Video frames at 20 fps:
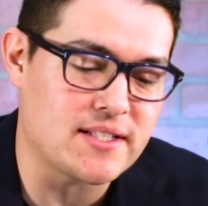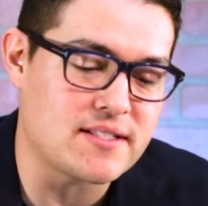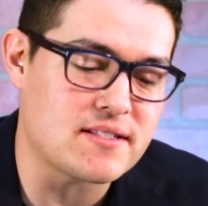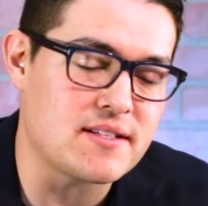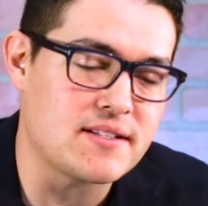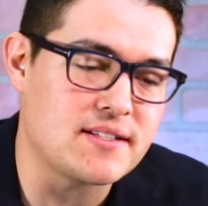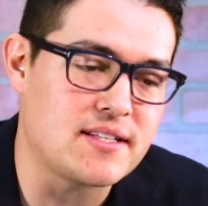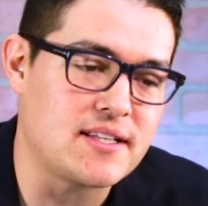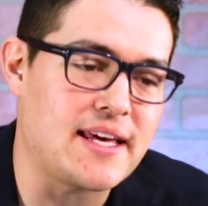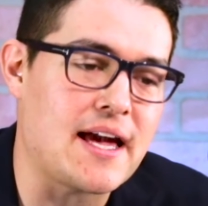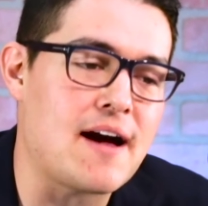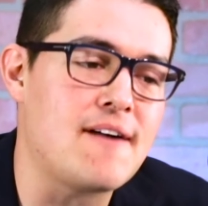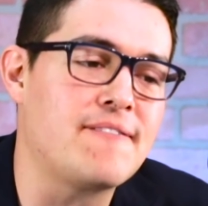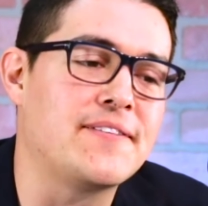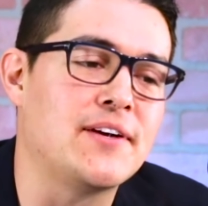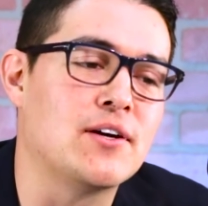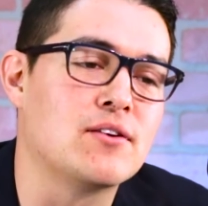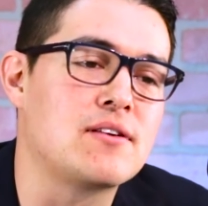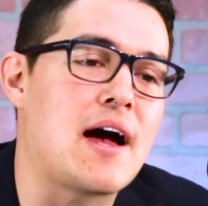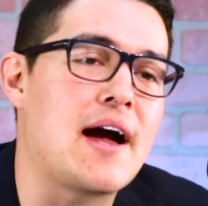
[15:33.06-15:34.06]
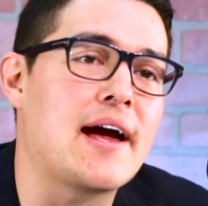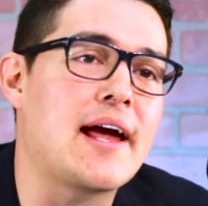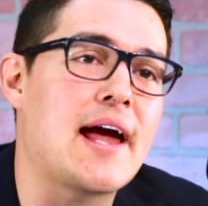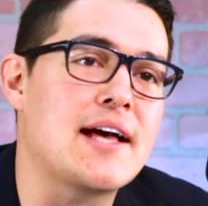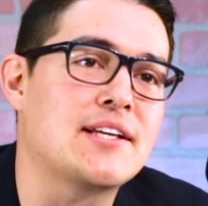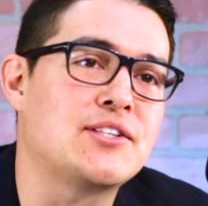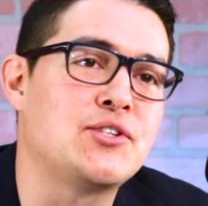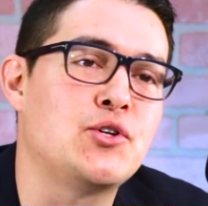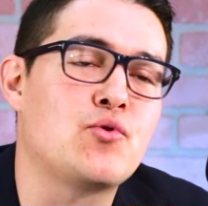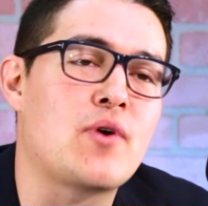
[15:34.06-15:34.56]
us into the outfield. I
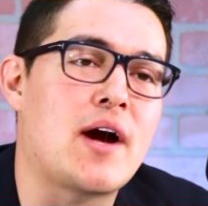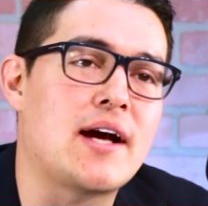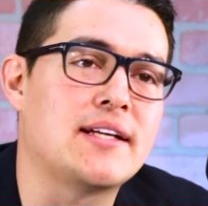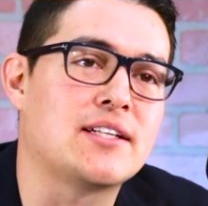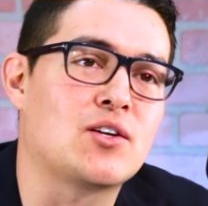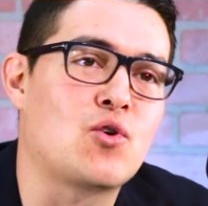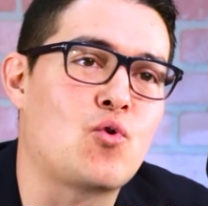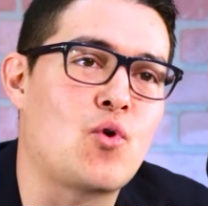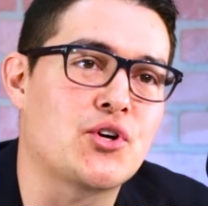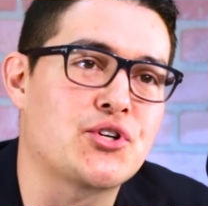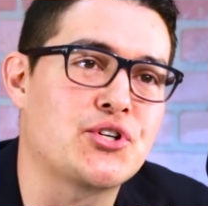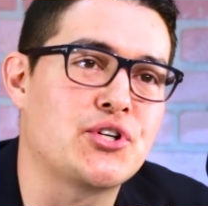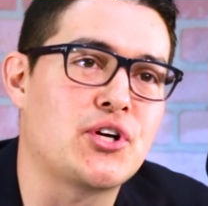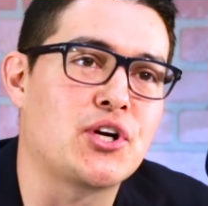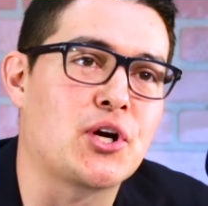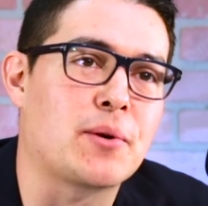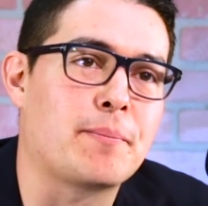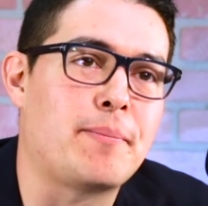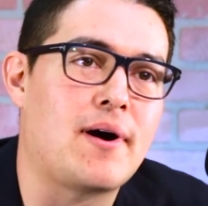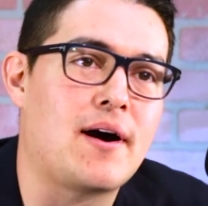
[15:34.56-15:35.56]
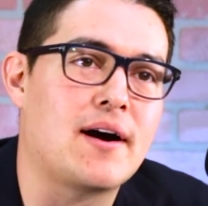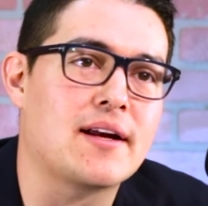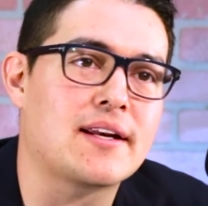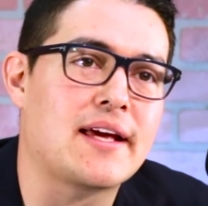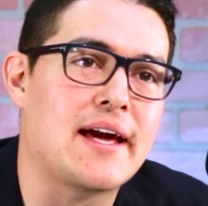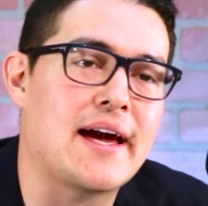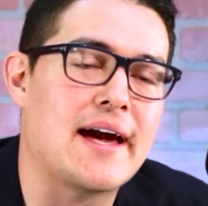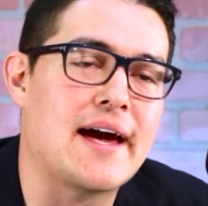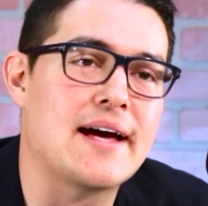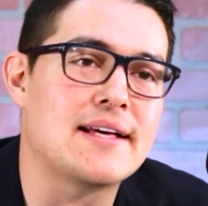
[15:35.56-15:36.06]
asked you guys a question on your
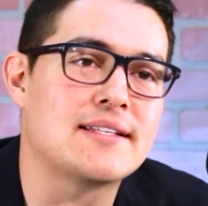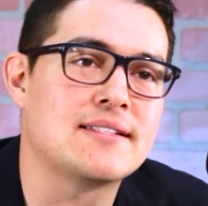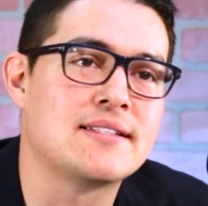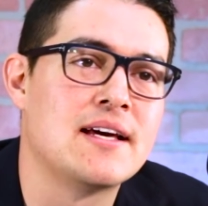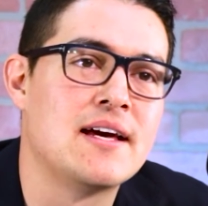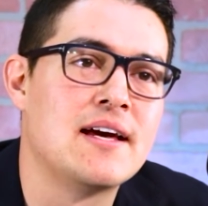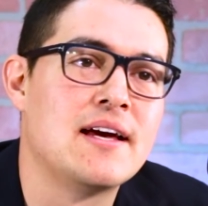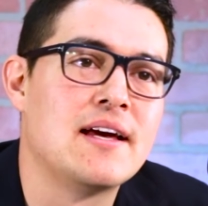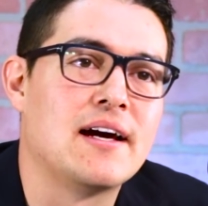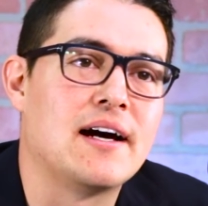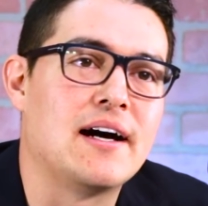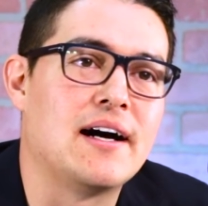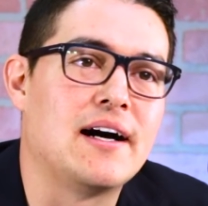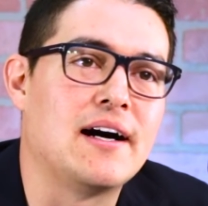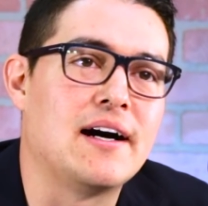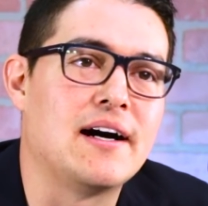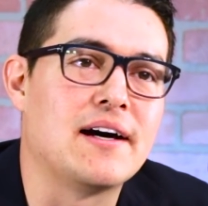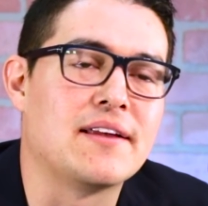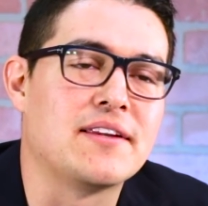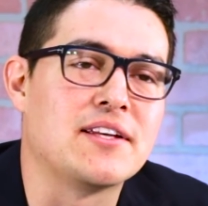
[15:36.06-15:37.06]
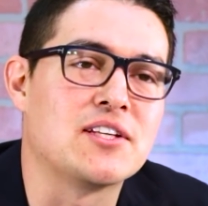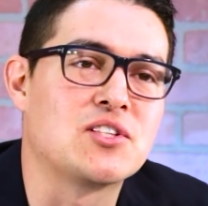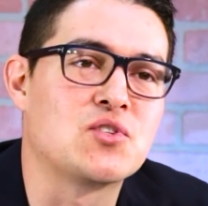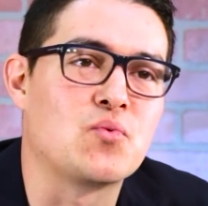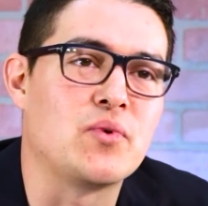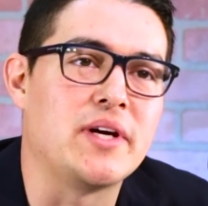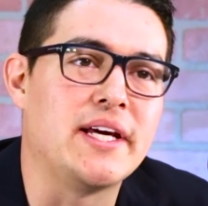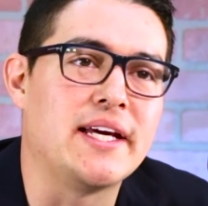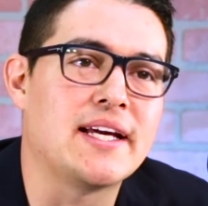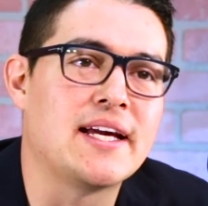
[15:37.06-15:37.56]
podcast this
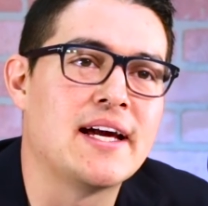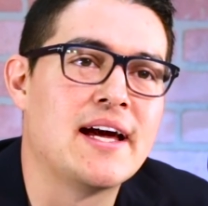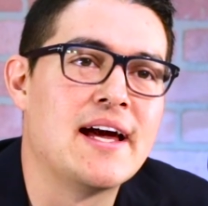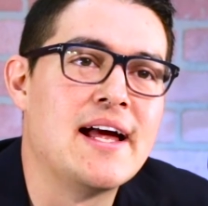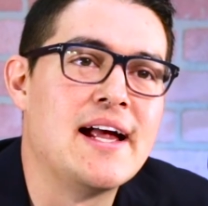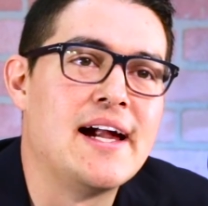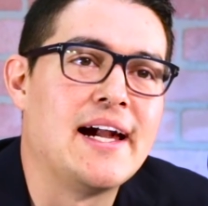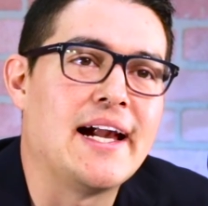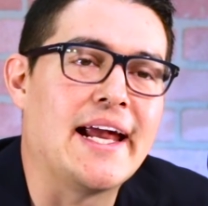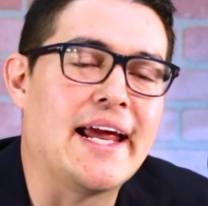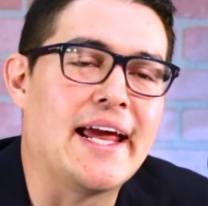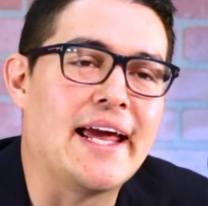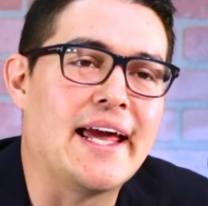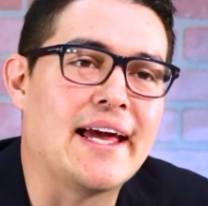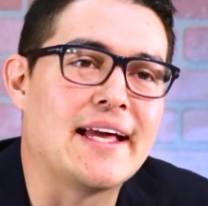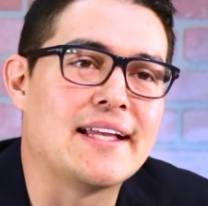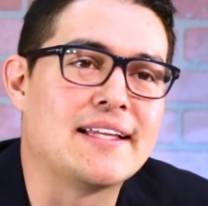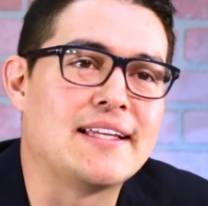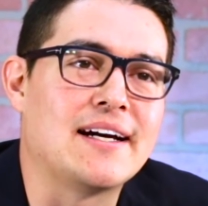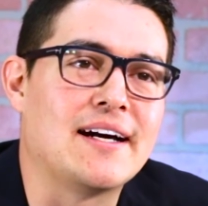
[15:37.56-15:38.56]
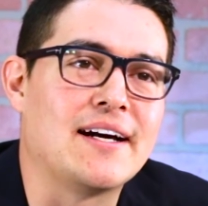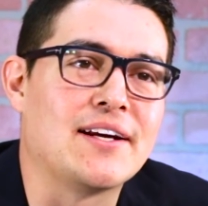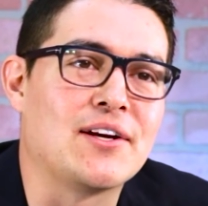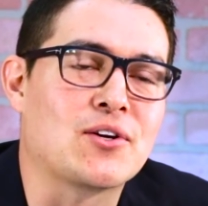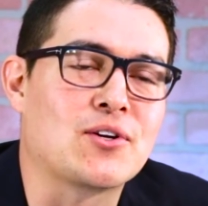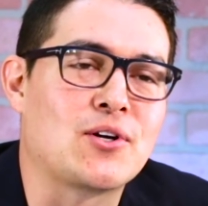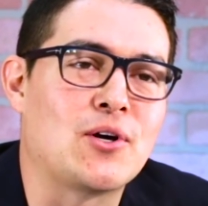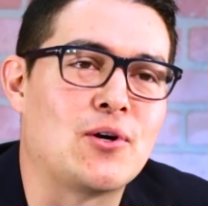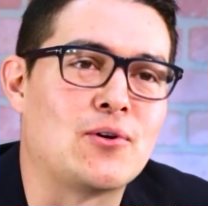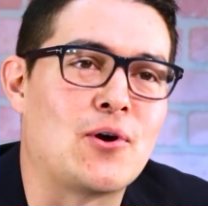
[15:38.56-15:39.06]
week, and your
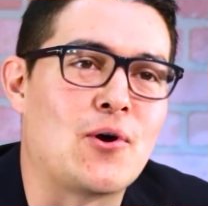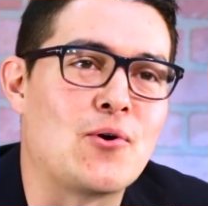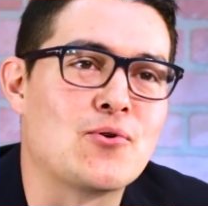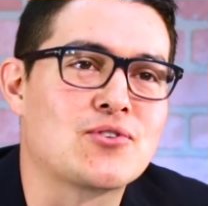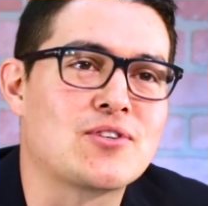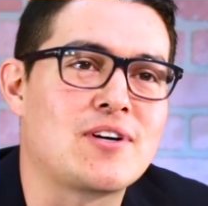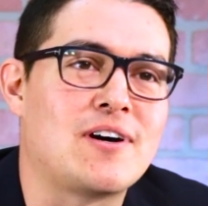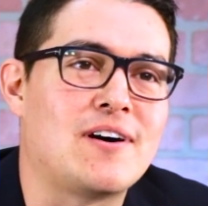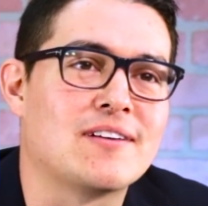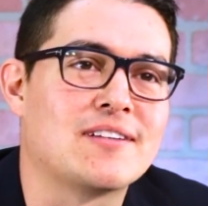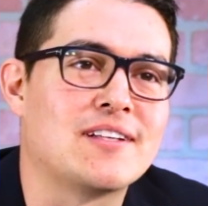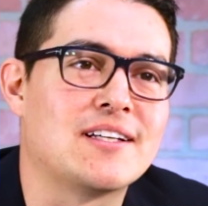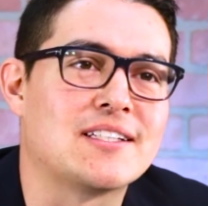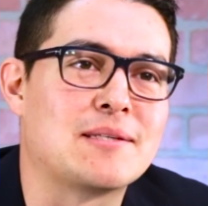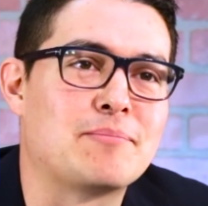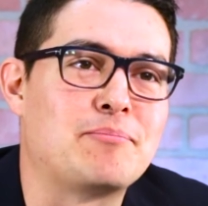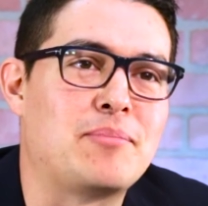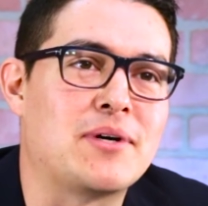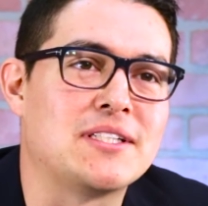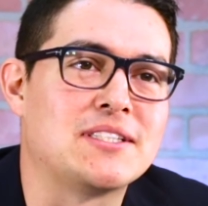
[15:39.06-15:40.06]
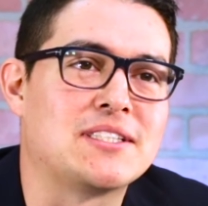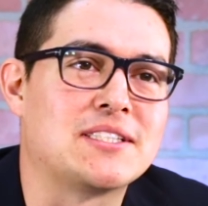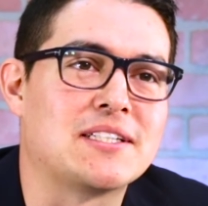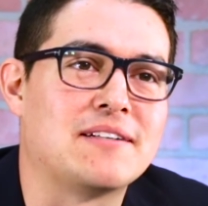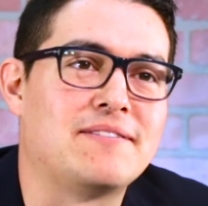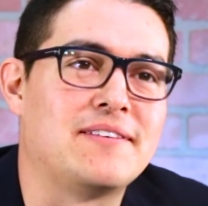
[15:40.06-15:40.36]
co-host called us a bunch of